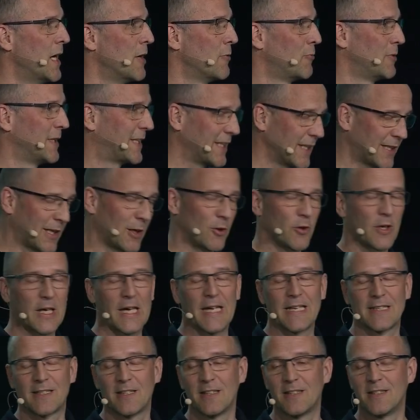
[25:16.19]
We did look
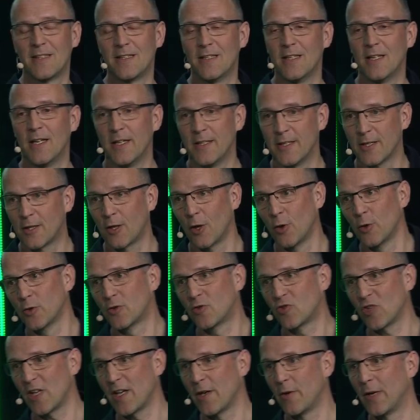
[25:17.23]
at the code
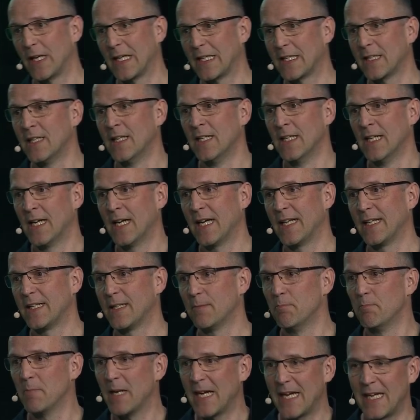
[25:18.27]
generated, and the
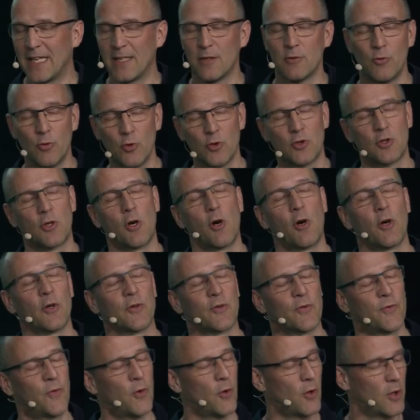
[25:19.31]
main root cause
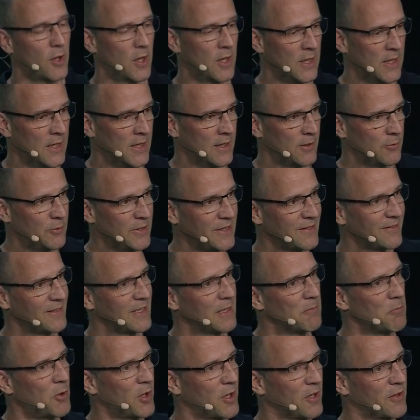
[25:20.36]
for
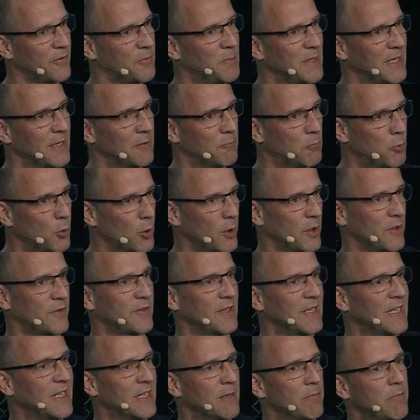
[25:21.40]
reasoning models being worse
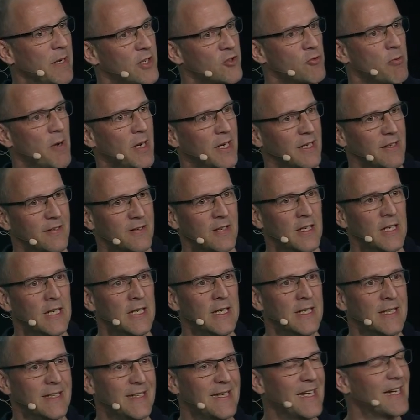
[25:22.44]
in the benchmark is
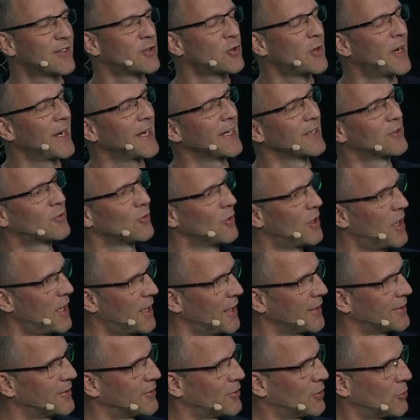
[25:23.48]
they're trying too
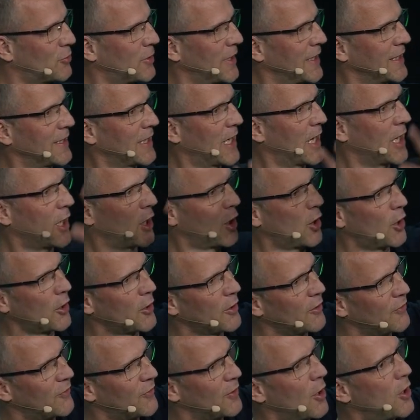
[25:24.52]
hard to create a lot
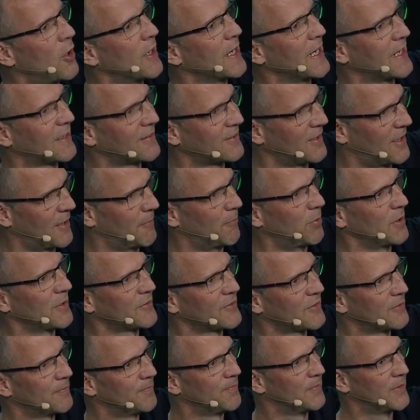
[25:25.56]
of long
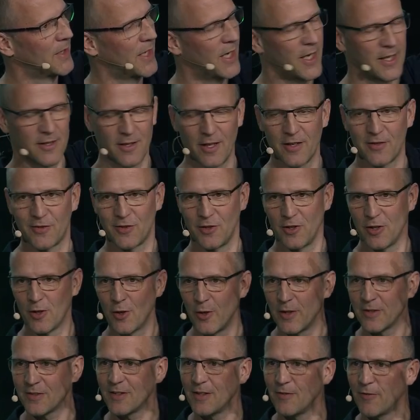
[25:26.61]
examples. And as you know,
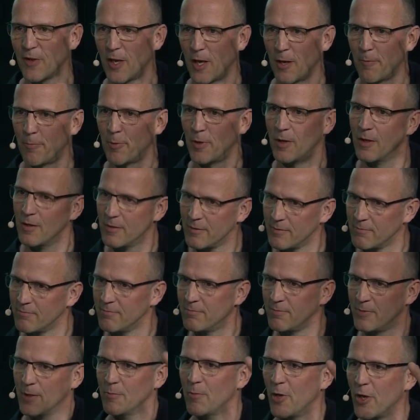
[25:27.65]
as a developer,
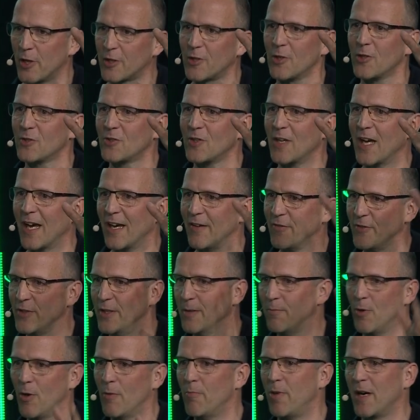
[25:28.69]
the more code you have, the
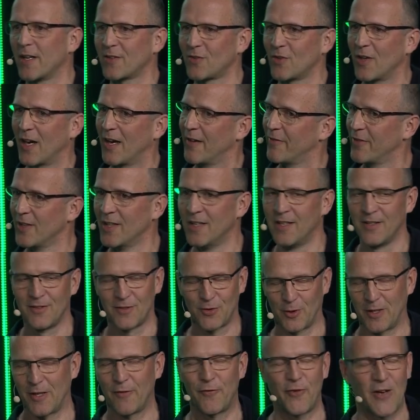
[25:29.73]
more bugs you have.
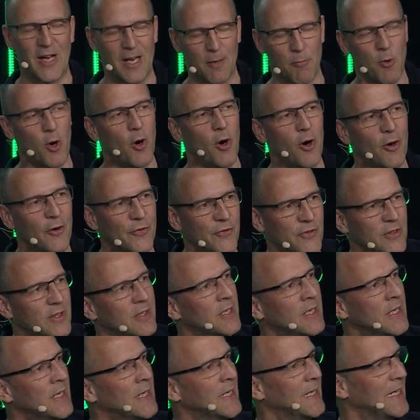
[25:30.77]
So they fail more often
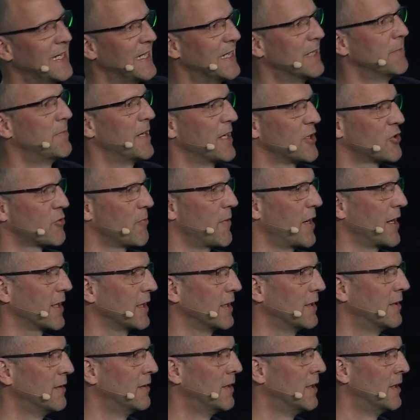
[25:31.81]
in the
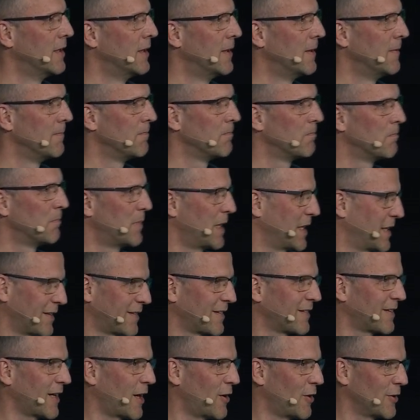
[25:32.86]
benchmarking. But this
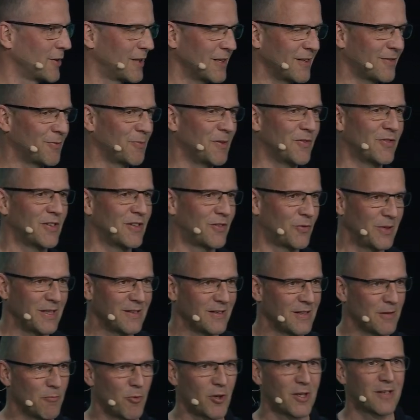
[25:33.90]
is how it is with these
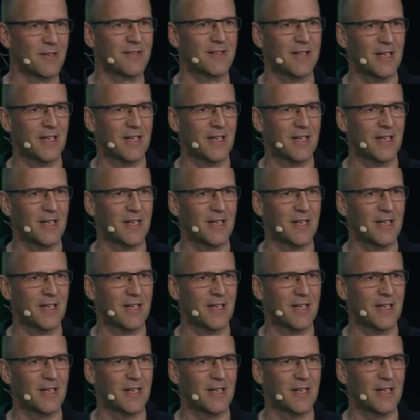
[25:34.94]
reasoning models.